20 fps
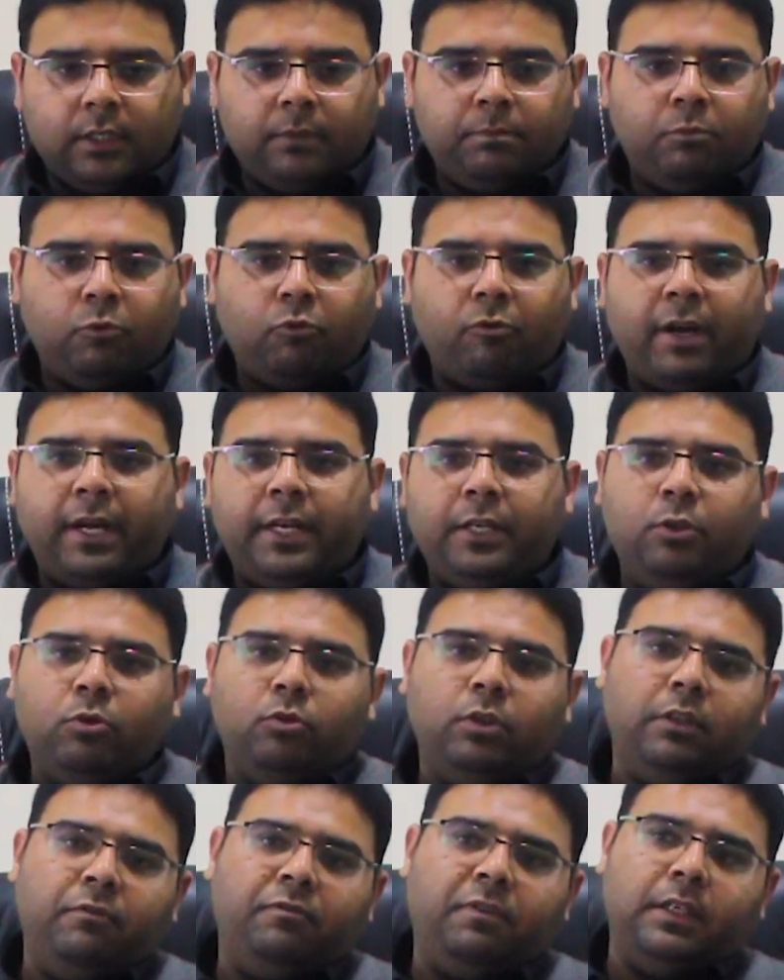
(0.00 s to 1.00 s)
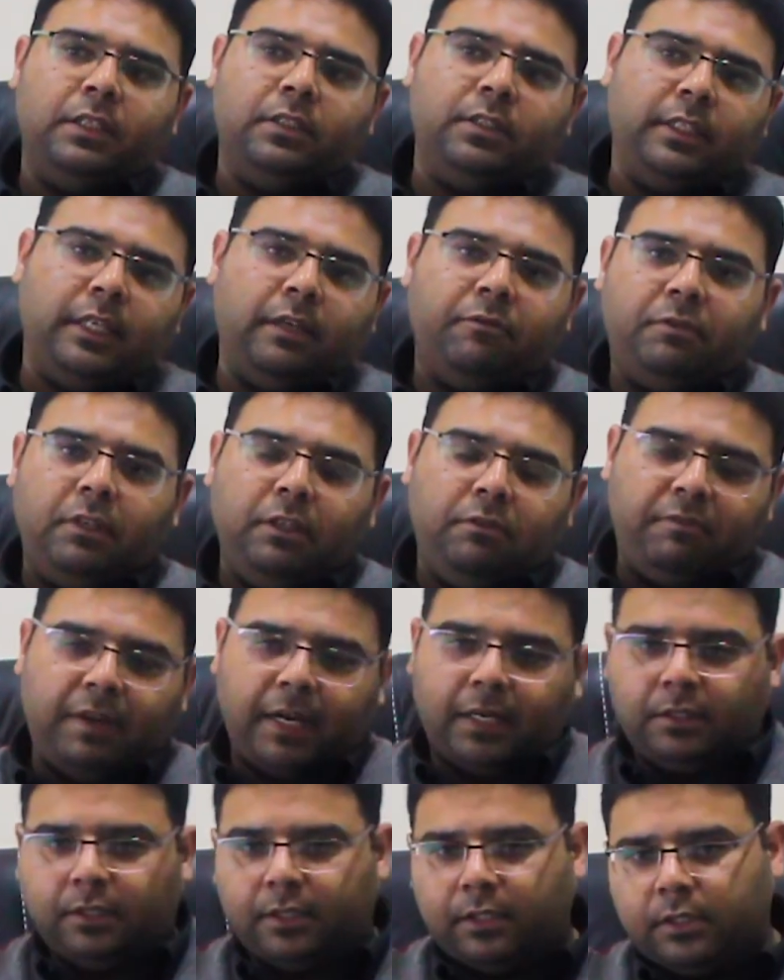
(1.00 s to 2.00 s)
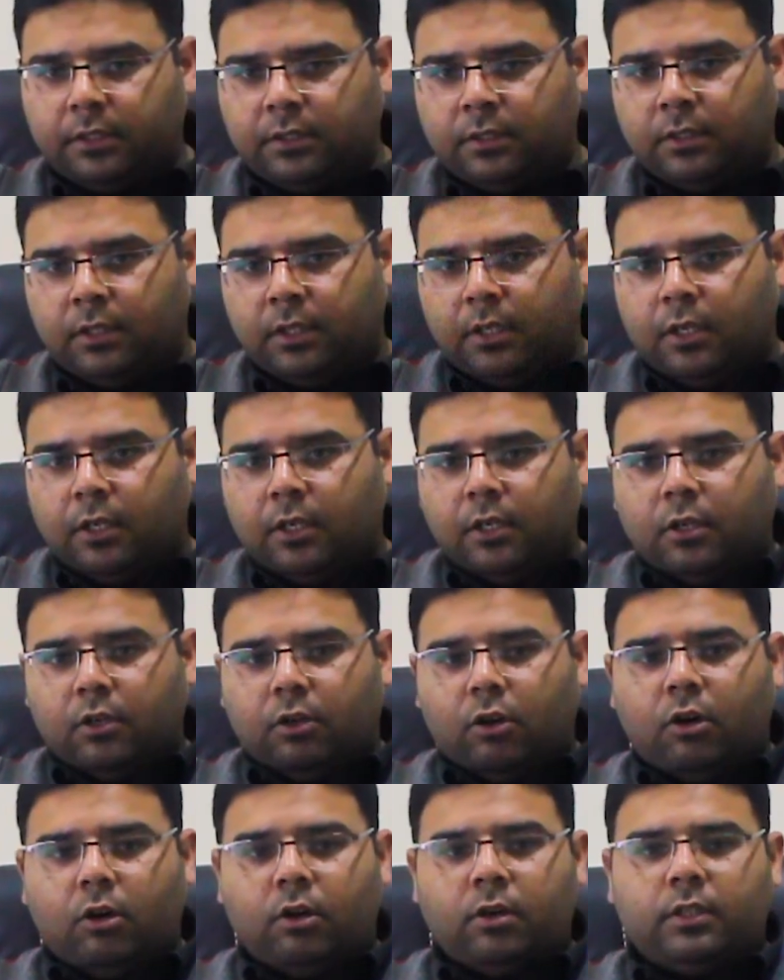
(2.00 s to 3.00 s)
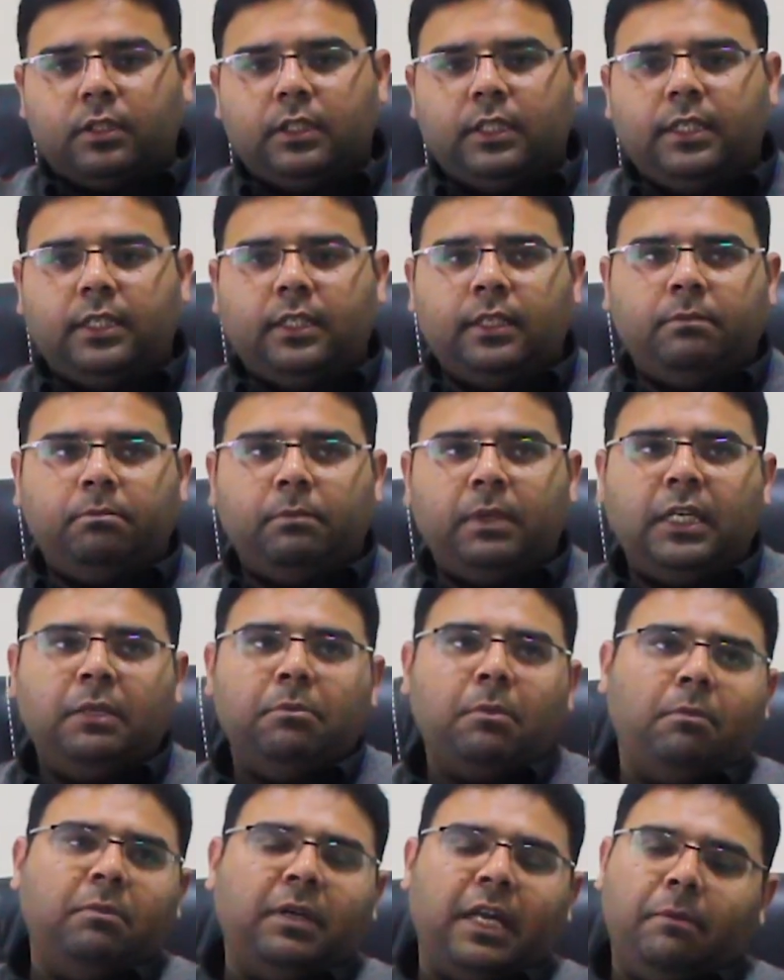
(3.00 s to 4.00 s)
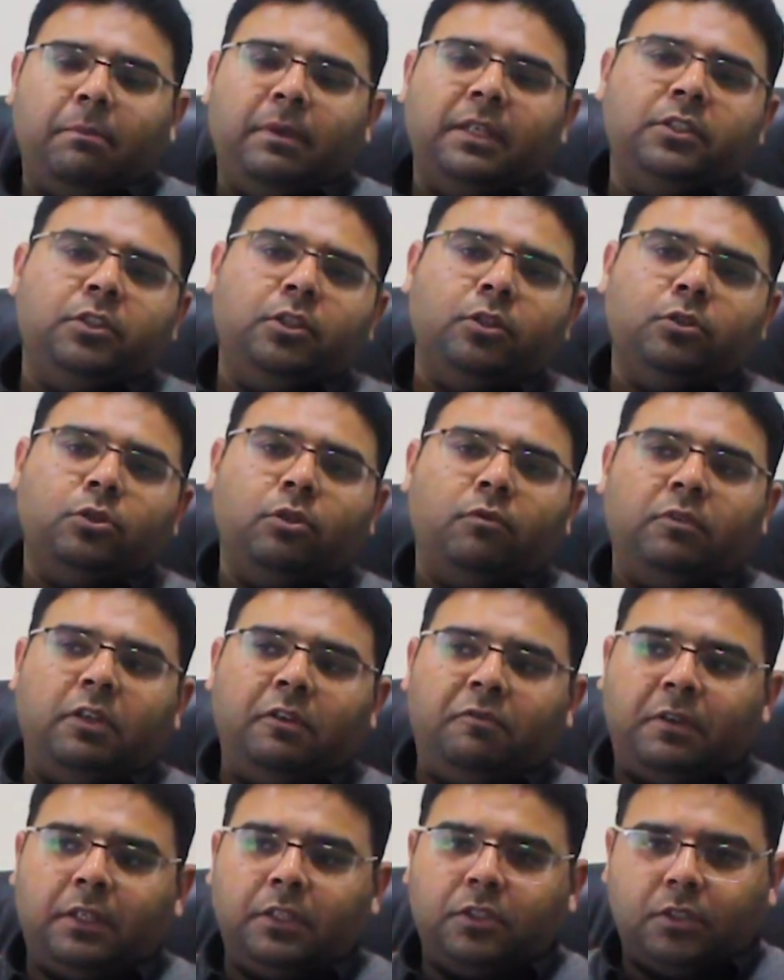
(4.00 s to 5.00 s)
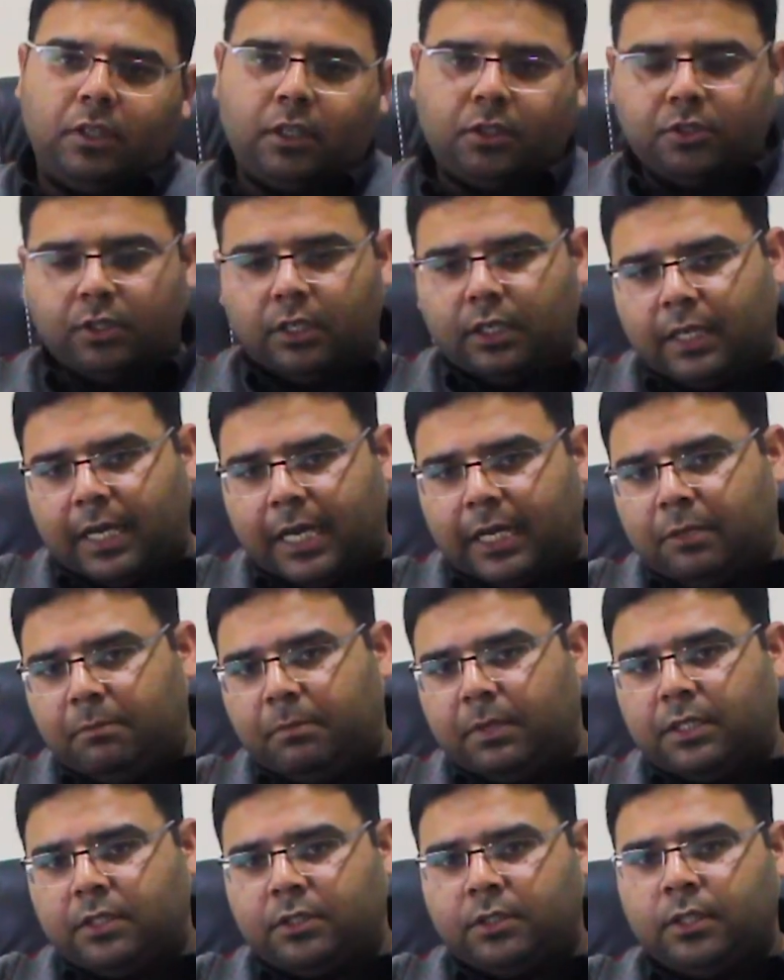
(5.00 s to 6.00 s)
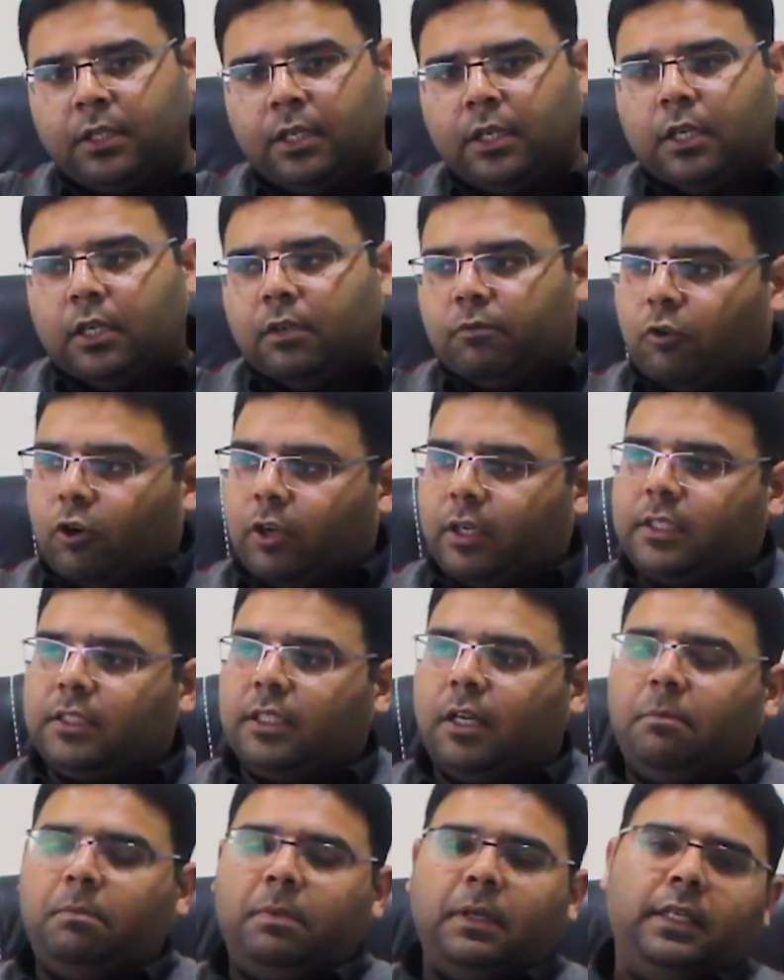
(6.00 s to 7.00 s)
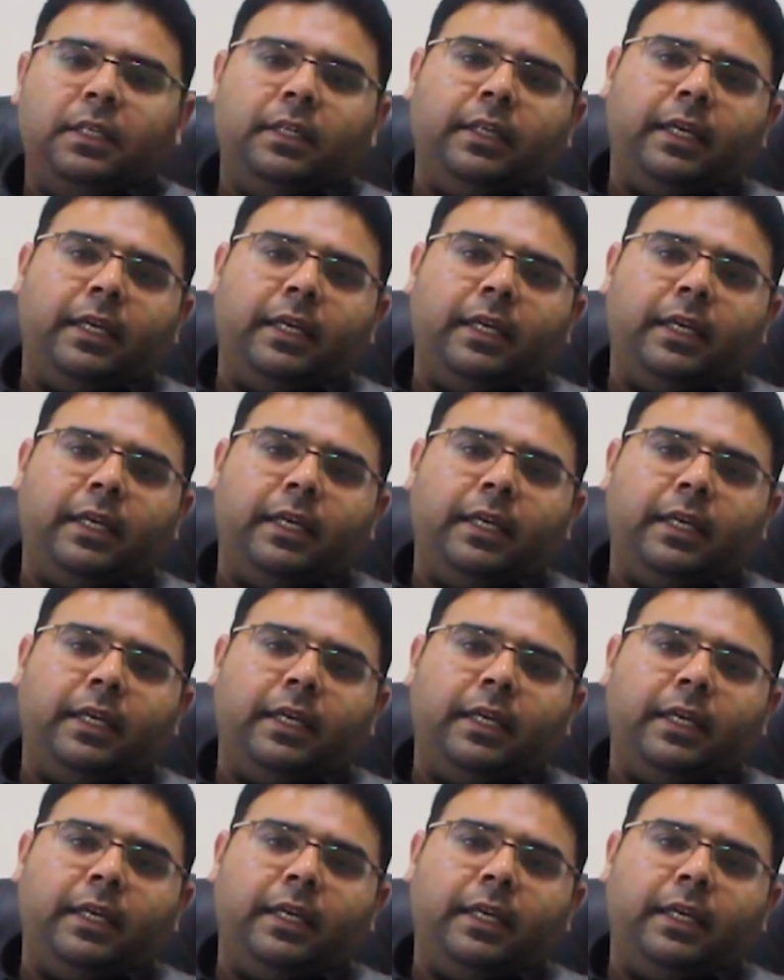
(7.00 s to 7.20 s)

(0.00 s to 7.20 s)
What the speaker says: provide you different safety factors or the minimum dimensions of different structural elements. For example, in